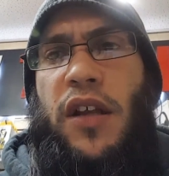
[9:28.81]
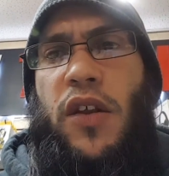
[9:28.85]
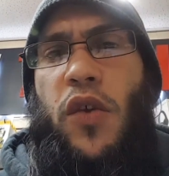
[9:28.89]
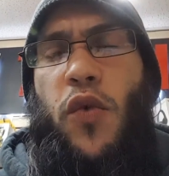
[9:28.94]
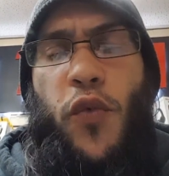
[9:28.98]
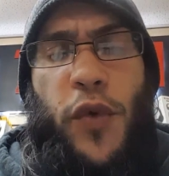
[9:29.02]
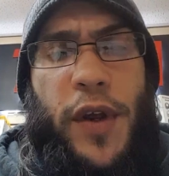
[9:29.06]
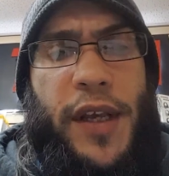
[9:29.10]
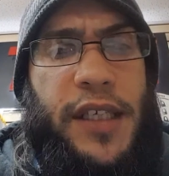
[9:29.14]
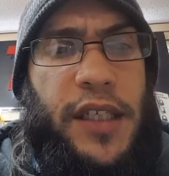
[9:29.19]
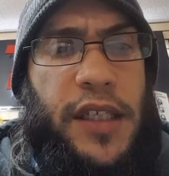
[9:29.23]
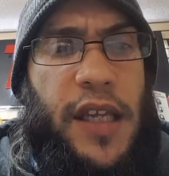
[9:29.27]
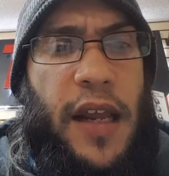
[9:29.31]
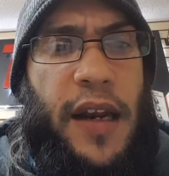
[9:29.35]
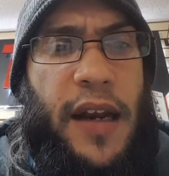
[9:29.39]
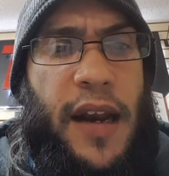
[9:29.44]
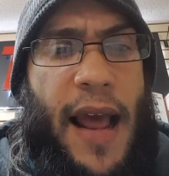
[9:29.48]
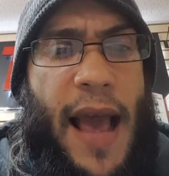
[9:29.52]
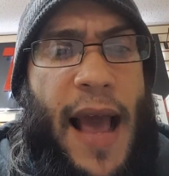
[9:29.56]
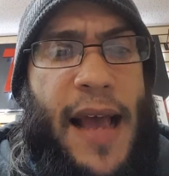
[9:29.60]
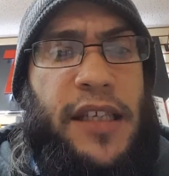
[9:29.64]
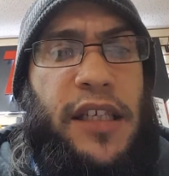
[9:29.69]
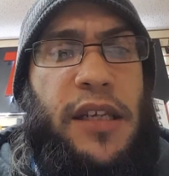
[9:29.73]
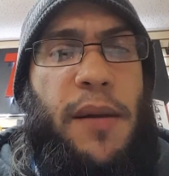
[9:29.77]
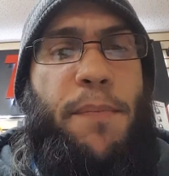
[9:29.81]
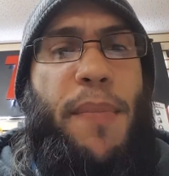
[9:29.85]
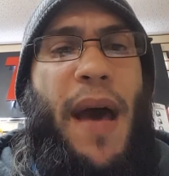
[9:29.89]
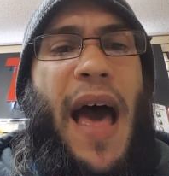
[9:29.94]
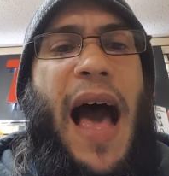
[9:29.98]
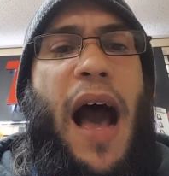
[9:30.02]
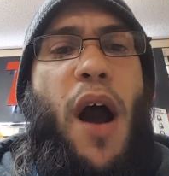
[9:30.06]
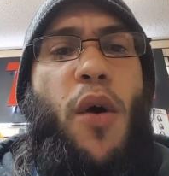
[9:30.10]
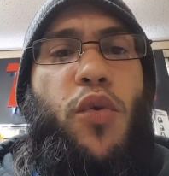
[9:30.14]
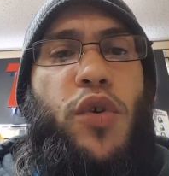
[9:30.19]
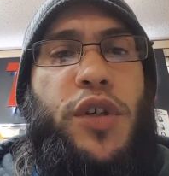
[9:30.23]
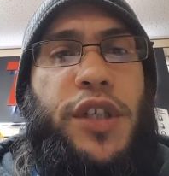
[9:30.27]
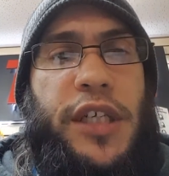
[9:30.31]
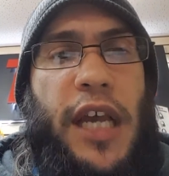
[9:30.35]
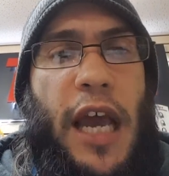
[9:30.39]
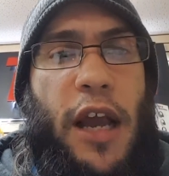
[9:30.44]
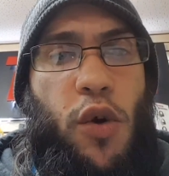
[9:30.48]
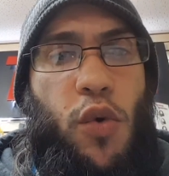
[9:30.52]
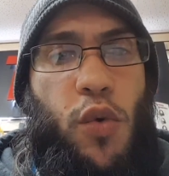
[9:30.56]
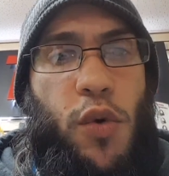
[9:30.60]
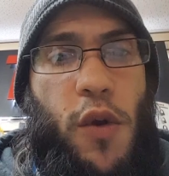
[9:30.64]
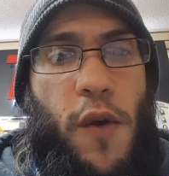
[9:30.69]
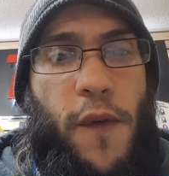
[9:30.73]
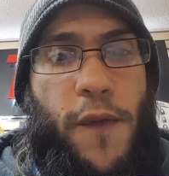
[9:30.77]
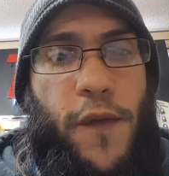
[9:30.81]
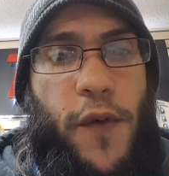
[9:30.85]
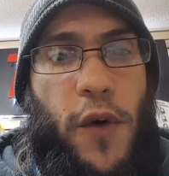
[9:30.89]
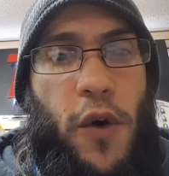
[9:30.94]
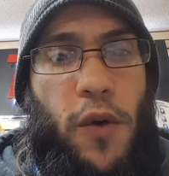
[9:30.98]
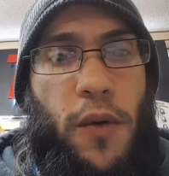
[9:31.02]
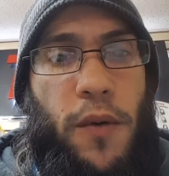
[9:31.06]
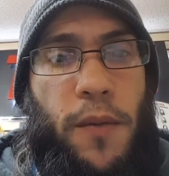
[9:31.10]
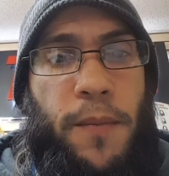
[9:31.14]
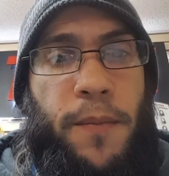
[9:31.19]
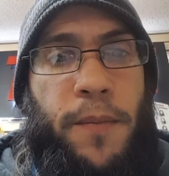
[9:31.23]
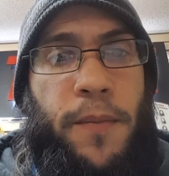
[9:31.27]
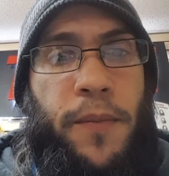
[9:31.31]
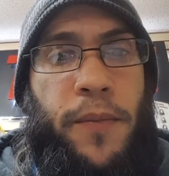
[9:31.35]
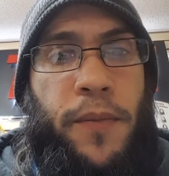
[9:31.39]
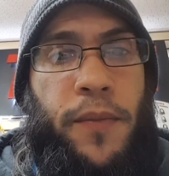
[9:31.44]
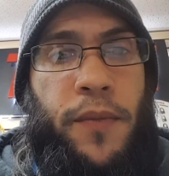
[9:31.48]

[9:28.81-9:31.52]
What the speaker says: Reset it as in power cycle your phone.